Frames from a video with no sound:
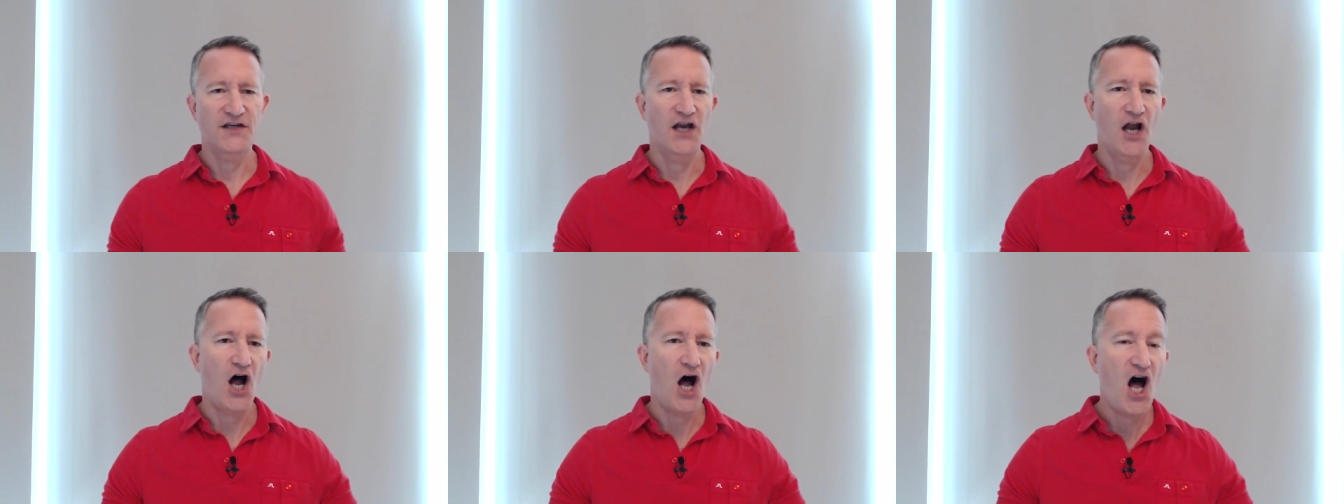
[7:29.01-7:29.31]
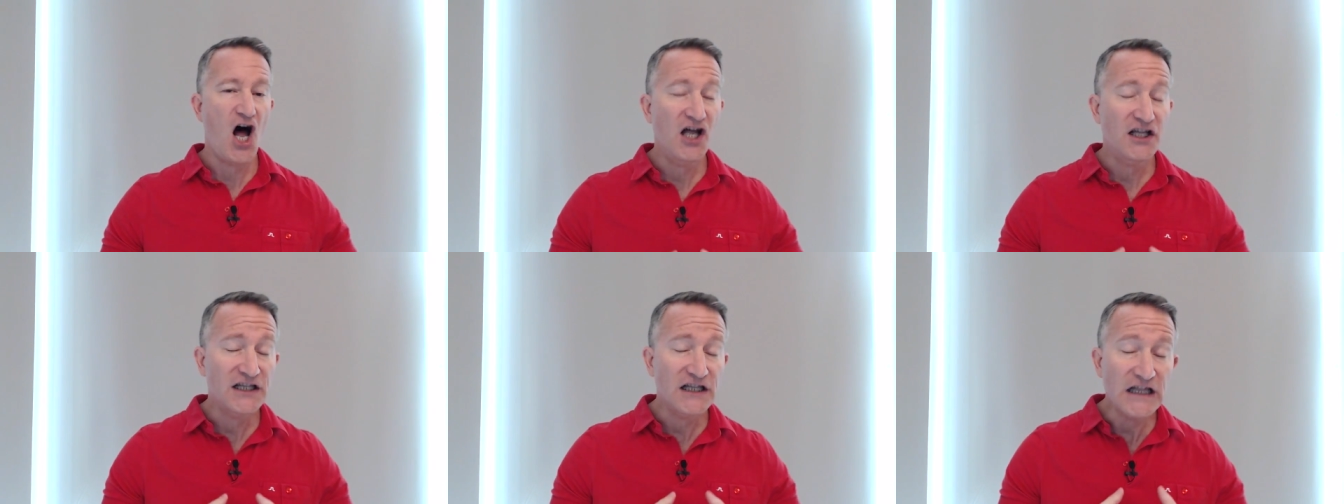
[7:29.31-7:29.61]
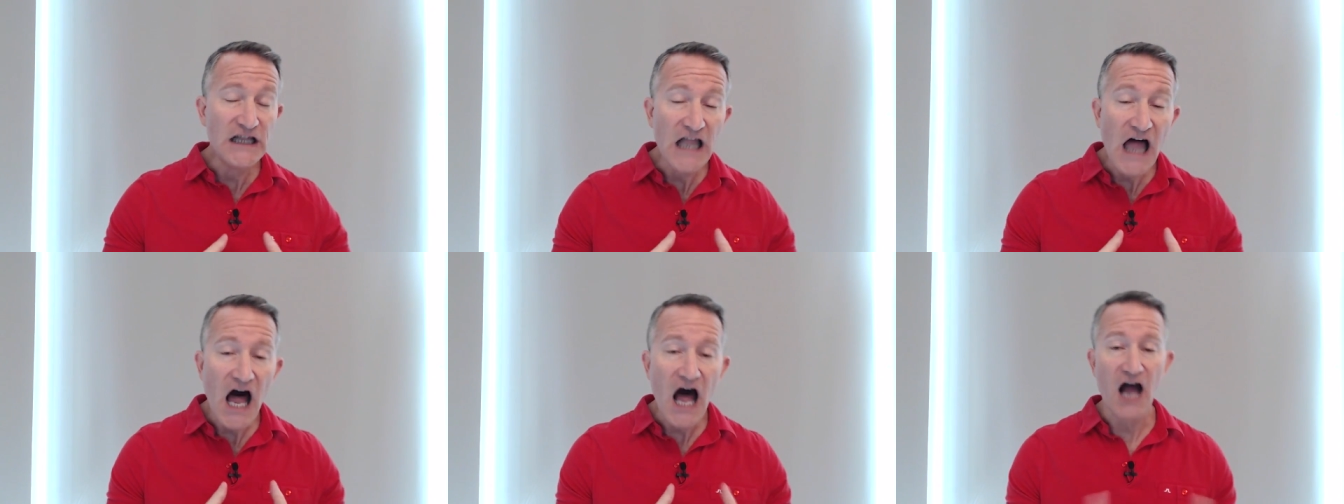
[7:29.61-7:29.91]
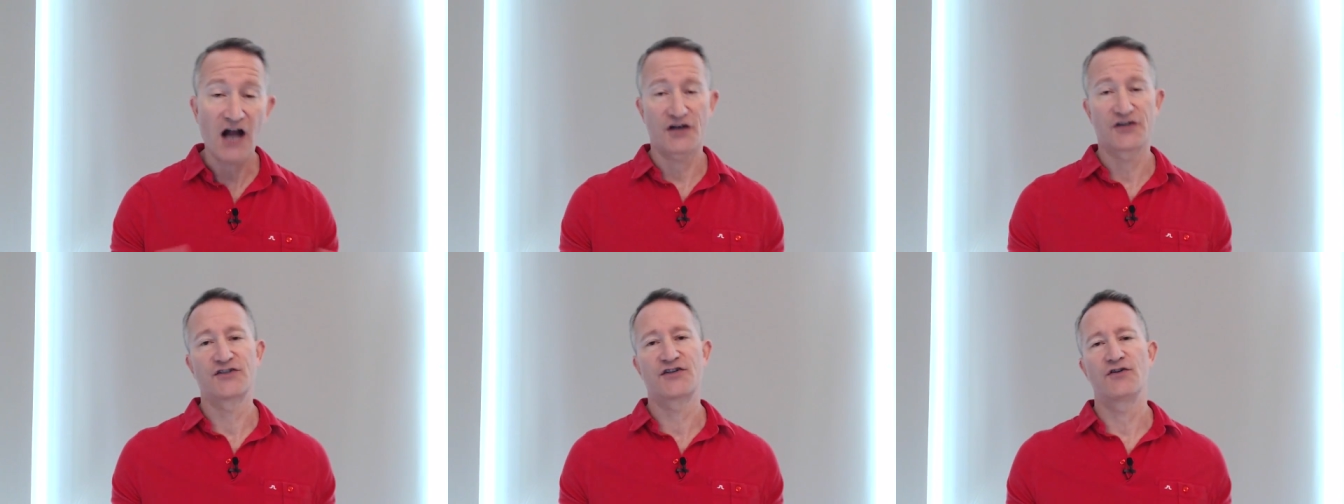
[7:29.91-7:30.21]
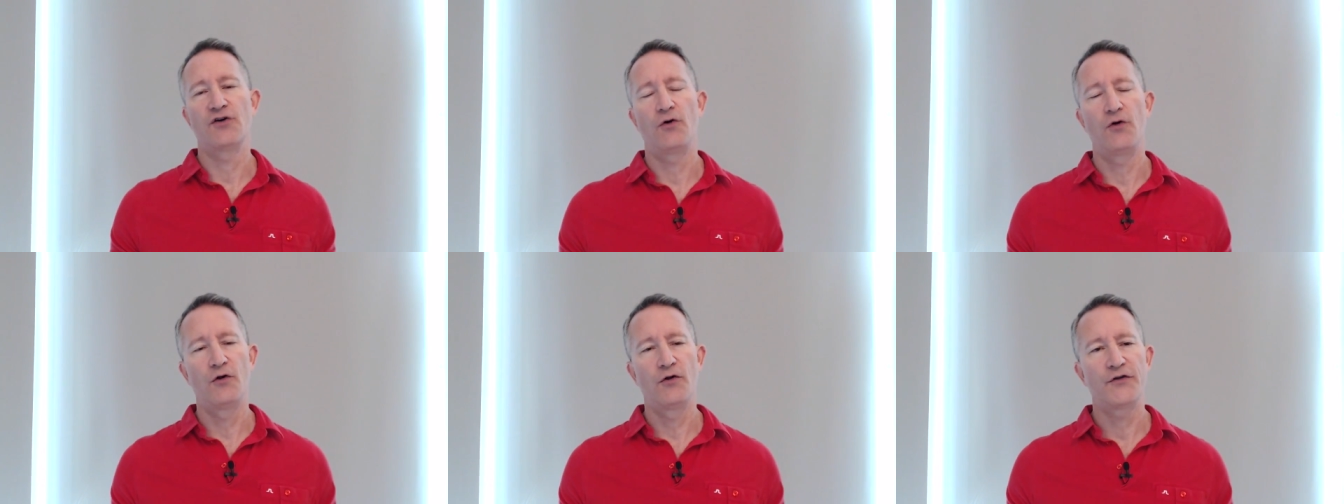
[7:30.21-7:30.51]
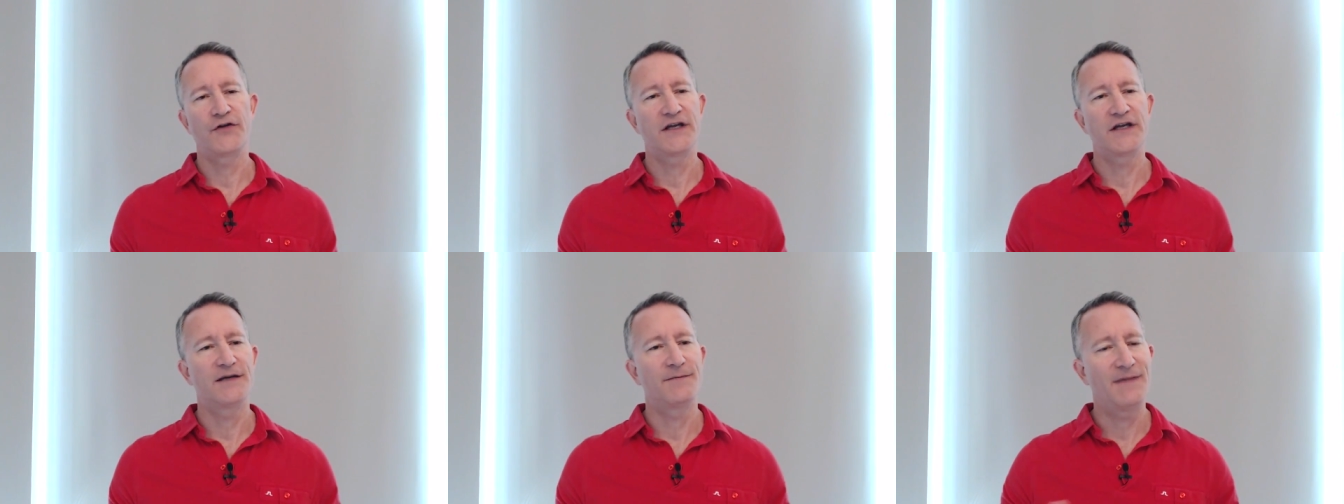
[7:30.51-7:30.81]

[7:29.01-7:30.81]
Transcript: it unlocks the whole thing.